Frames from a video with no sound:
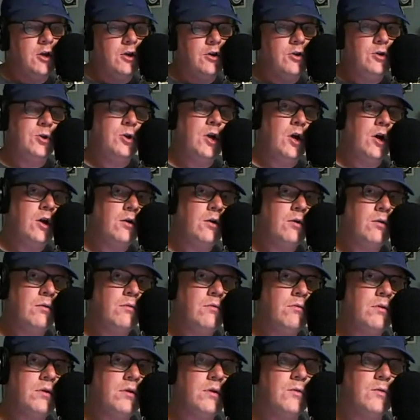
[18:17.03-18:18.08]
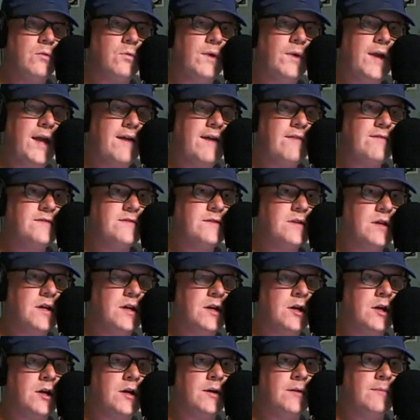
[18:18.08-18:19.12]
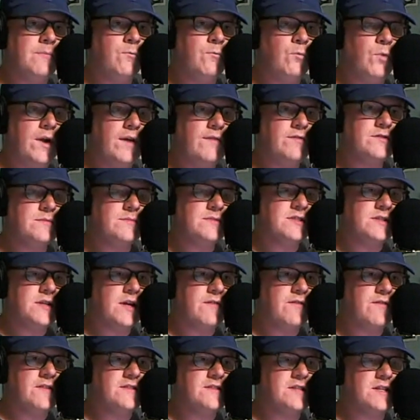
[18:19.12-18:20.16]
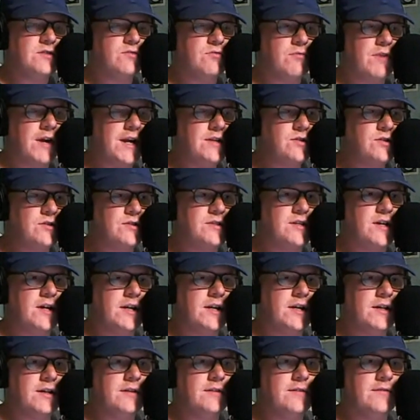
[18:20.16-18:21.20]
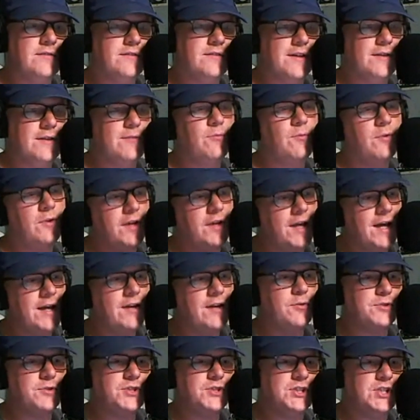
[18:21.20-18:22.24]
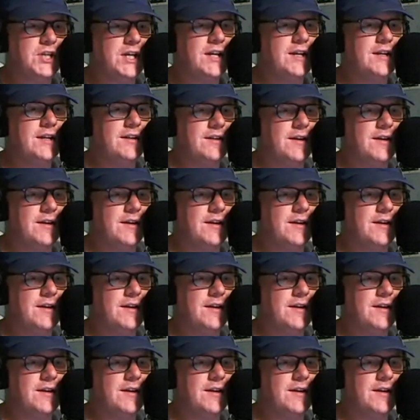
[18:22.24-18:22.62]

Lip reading: no, we have some stuff that says Rangers on it. It's like, well, yeah, no shit.